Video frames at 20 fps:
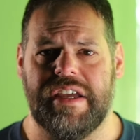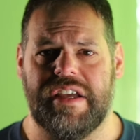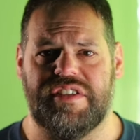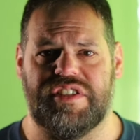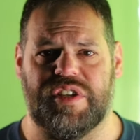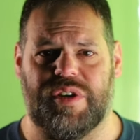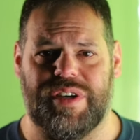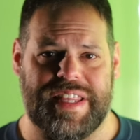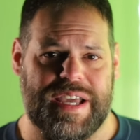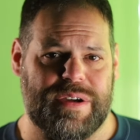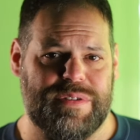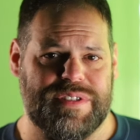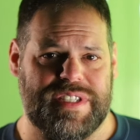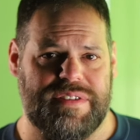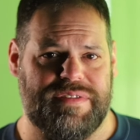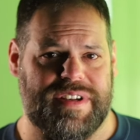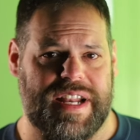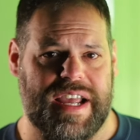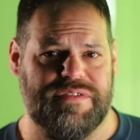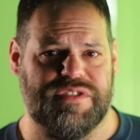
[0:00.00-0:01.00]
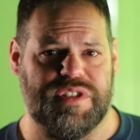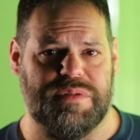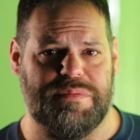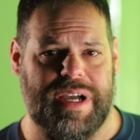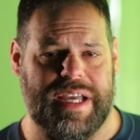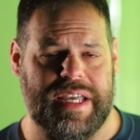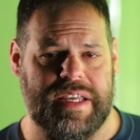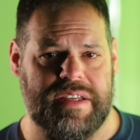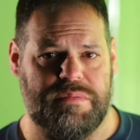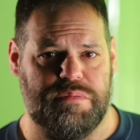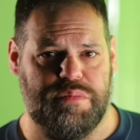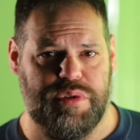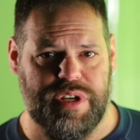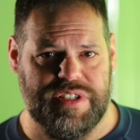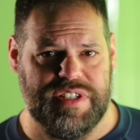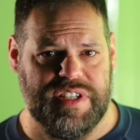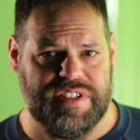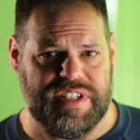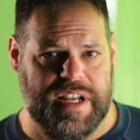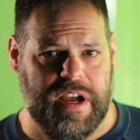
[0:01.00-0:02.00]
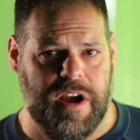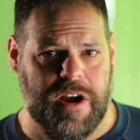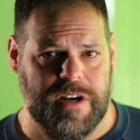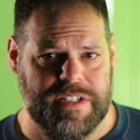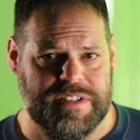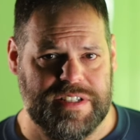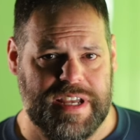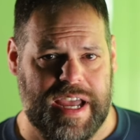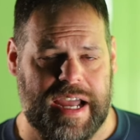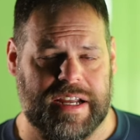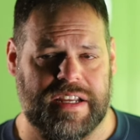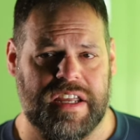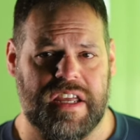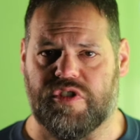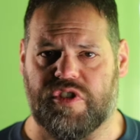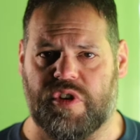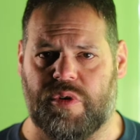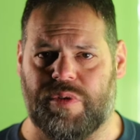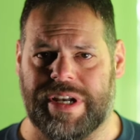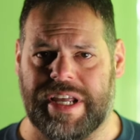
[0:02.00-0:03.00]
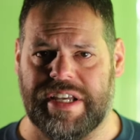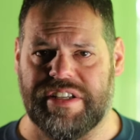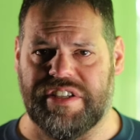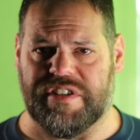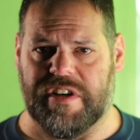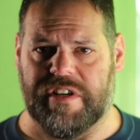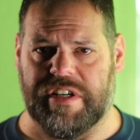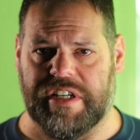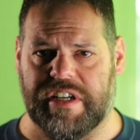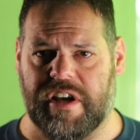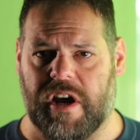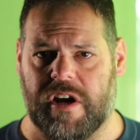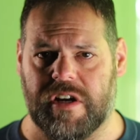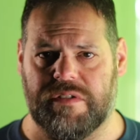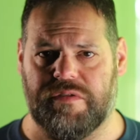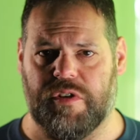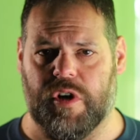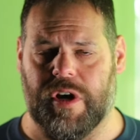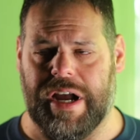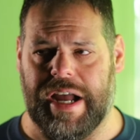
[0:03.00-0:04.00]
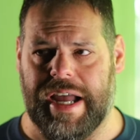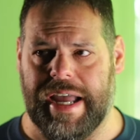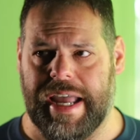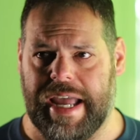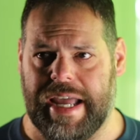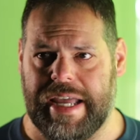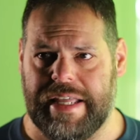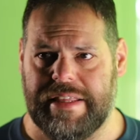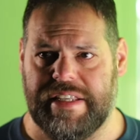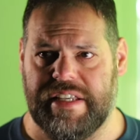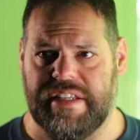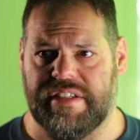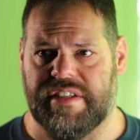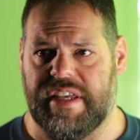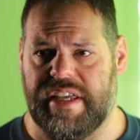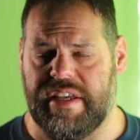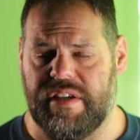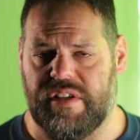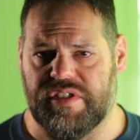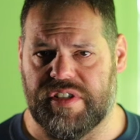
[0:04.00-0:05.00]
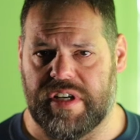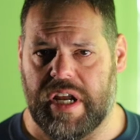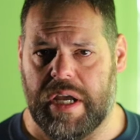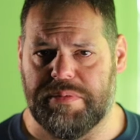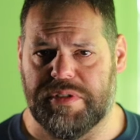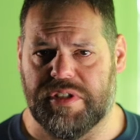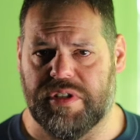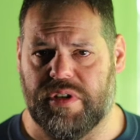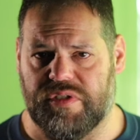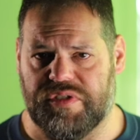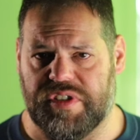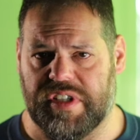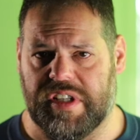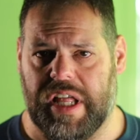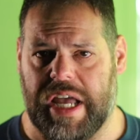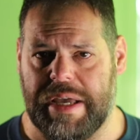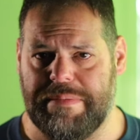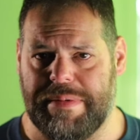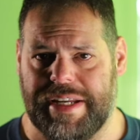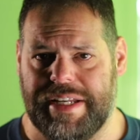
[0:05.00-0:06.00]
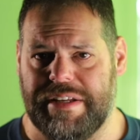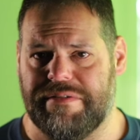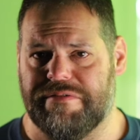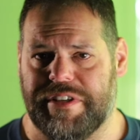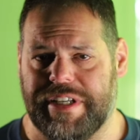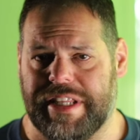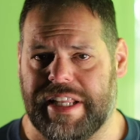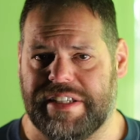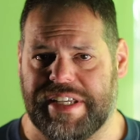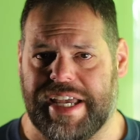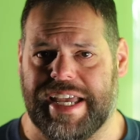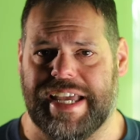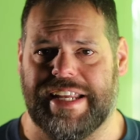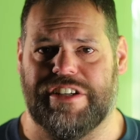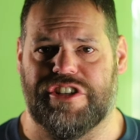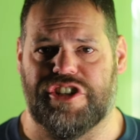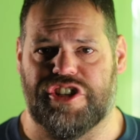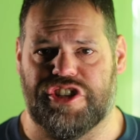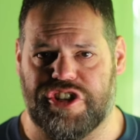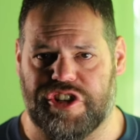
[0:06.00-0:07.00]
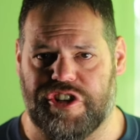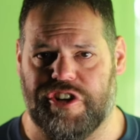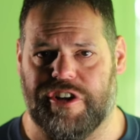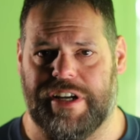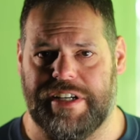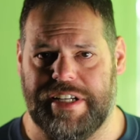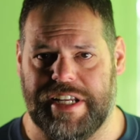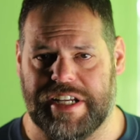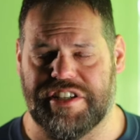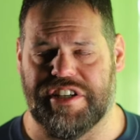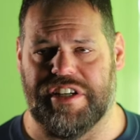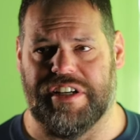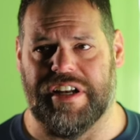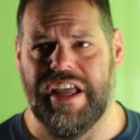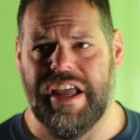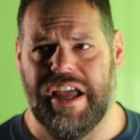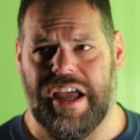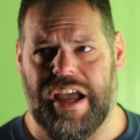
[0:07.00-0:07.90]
So, and that was even after my pre-existing heart attack. So when I started carnivore, I had these hills and obstacles to climb. I didn't realize I had a sugar addiction.